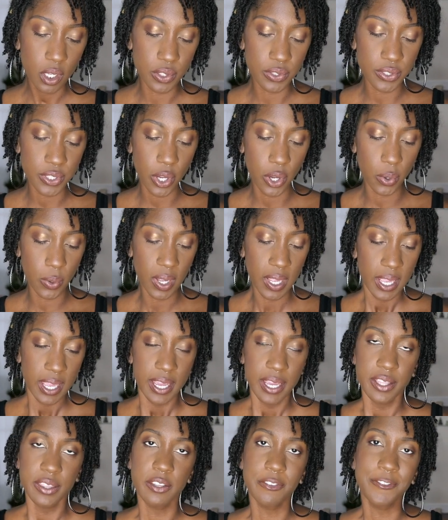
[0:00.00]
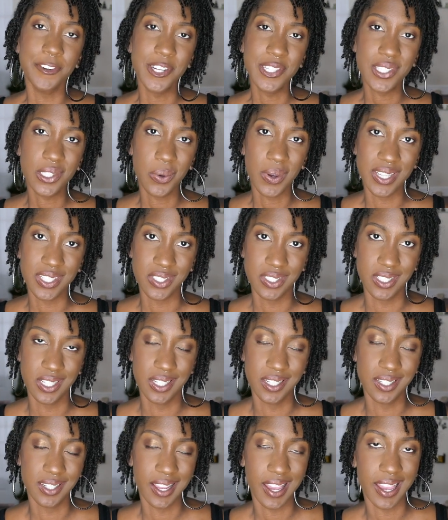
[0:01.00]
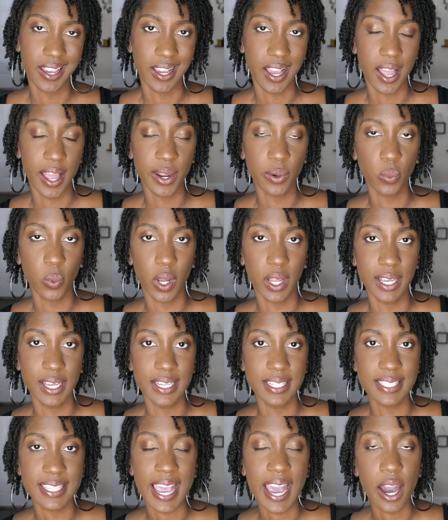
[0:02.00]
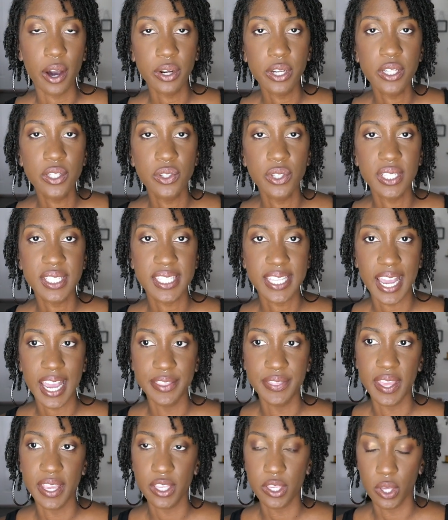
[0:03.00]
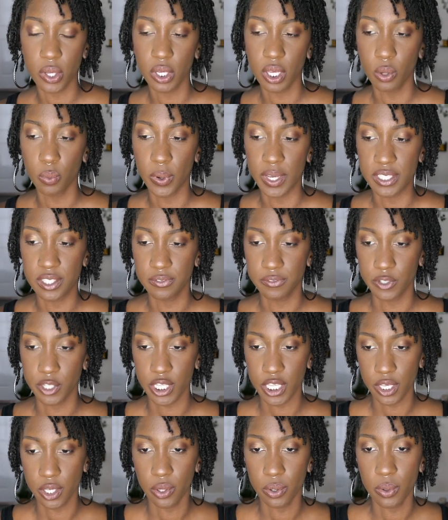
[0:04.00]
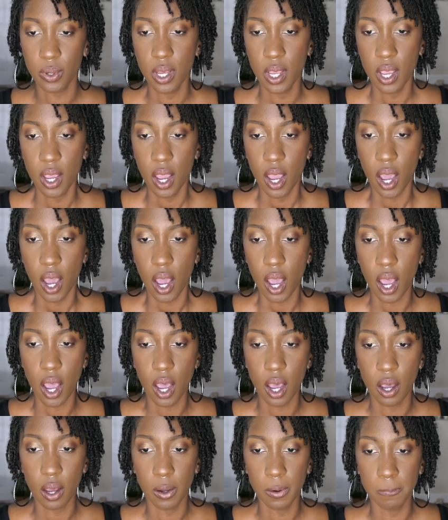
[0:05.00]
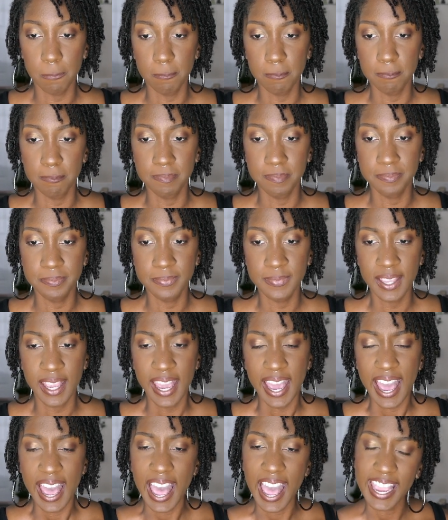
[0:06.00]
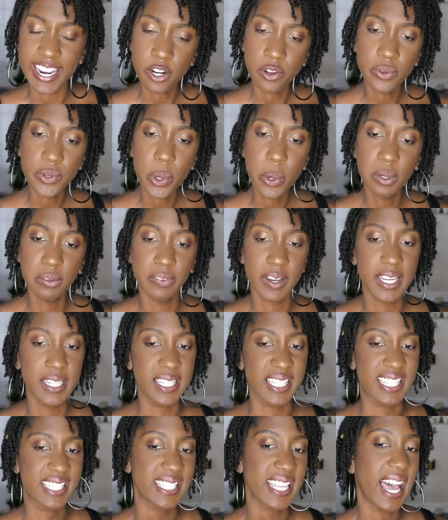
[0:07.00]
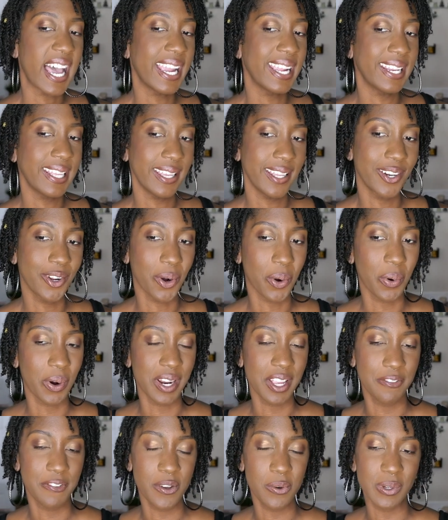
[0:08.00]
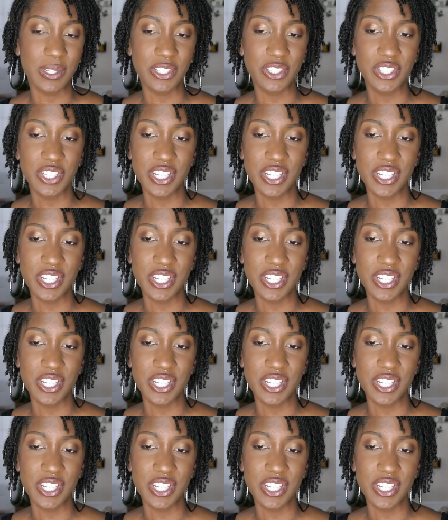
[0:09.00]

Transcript: So the first question I got was, how did you decide that yoga was for you? I don't know if I decided or if it was